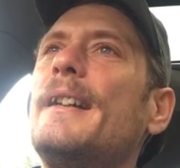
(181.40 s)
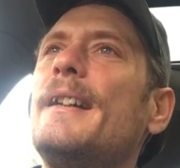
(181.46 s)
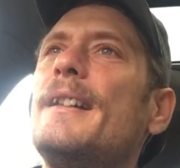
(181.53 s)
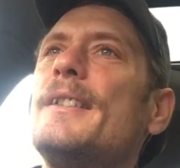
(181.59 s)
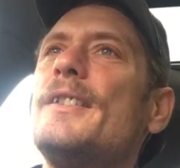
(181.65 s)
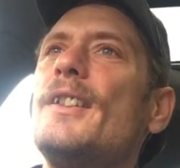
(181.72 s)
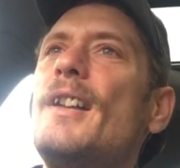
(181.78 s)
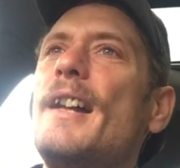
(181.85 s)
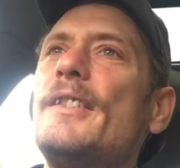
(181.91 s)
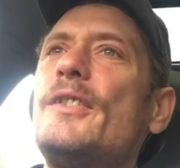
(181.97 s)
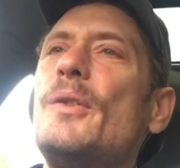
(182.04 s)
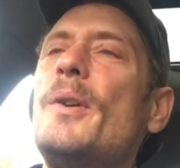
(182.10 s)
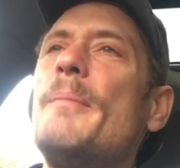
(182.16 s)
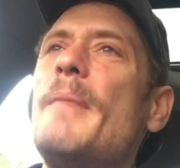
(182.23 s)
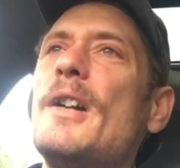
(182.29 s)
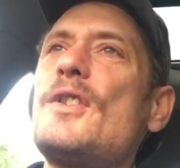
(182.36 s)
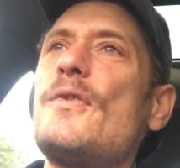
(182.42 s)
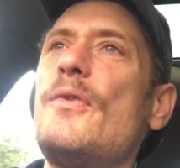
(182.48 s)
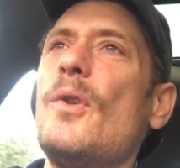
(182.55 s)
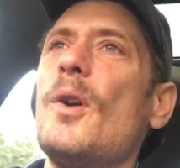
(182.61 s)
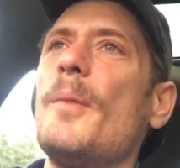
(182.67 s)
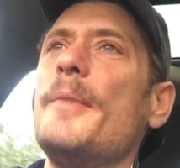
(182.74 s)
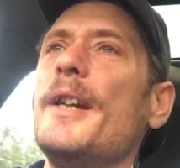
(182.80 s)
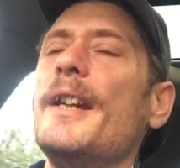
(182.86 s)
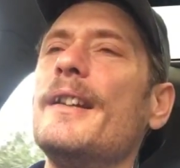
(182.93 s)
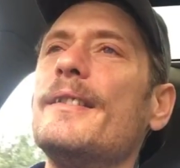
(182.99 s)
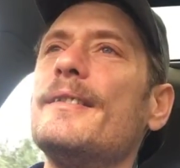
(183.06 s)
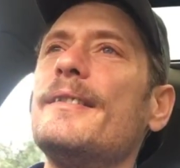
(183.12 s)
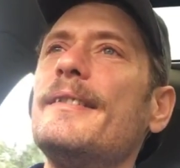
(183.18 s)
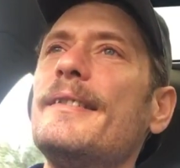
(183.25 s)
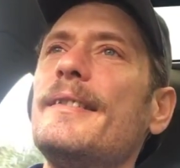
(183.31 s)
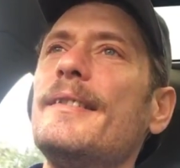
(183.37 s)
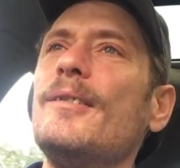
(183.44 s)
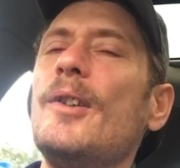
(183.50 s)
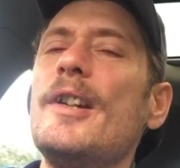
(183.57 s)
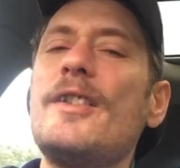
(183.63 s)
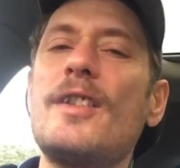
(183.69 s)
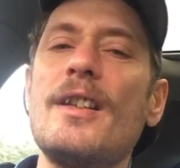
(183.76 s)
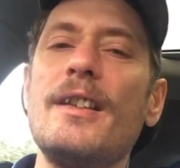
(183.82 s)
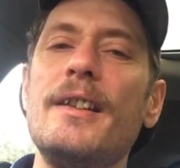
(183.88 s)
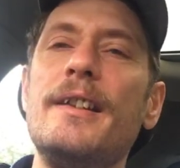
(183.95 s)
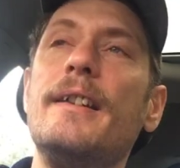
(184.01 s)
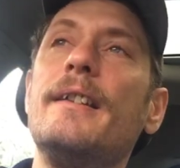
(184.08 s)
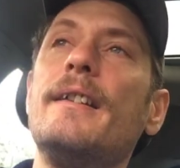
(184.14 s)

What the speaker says: they're not doing much for me recently.